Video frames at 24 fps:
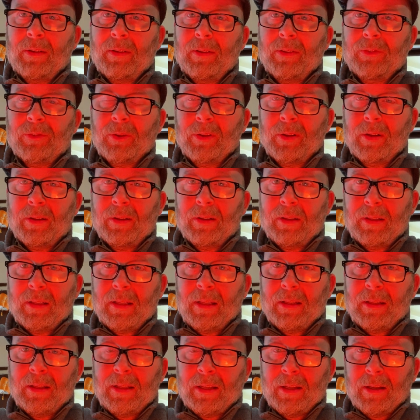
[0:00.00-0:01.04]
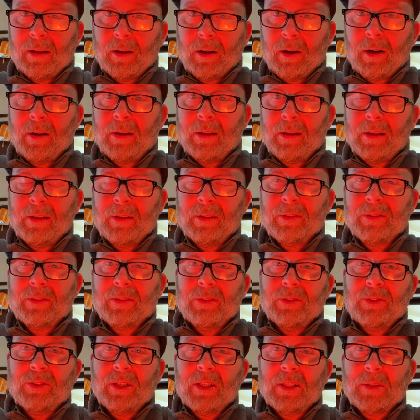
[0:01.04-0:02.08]
so that the audience
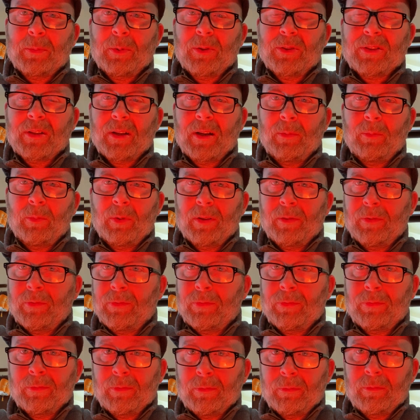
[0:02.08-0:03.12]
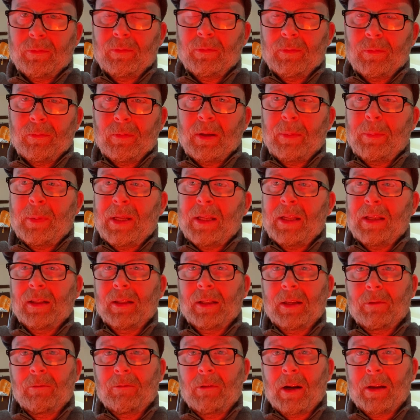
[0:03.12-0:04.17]
in Shakespeare's time would have
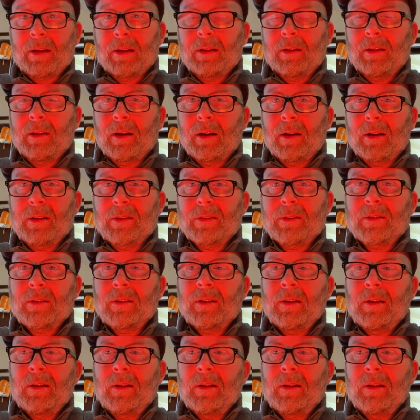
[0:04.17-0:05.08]
immediately recognized